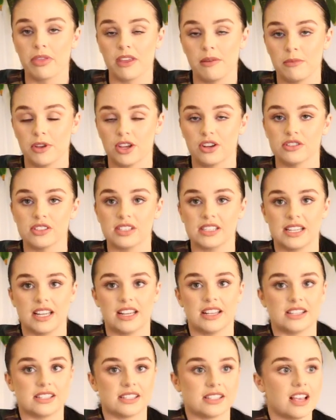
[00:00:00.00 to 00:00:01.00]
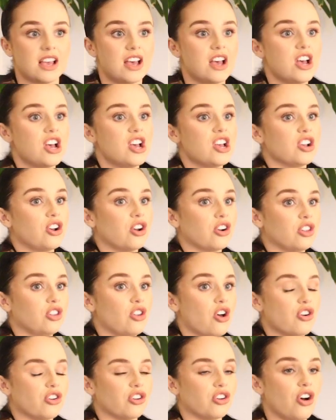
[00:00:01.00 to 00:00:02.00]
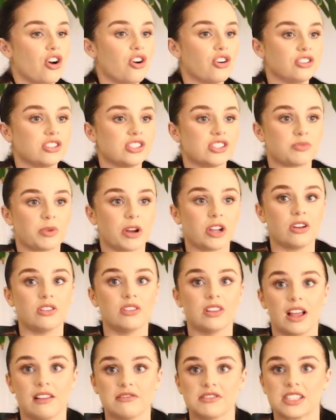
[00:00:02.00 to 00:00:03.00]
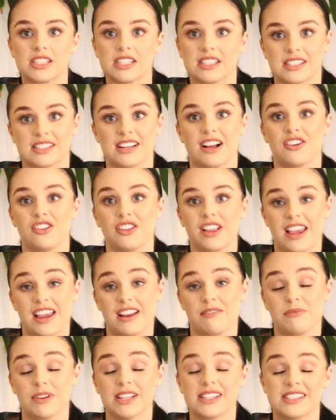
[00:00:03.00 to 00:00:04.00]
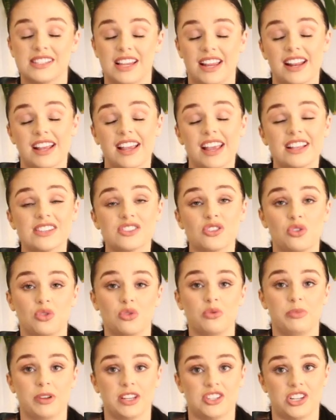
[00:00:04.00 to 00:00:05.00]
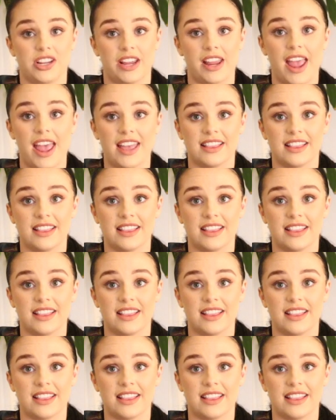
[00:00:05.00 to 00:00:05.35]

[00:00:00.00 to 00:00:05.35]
And because Cedar's got a long coat, Sprinkle loves to snuggle in, but Cedar gets all bitchy,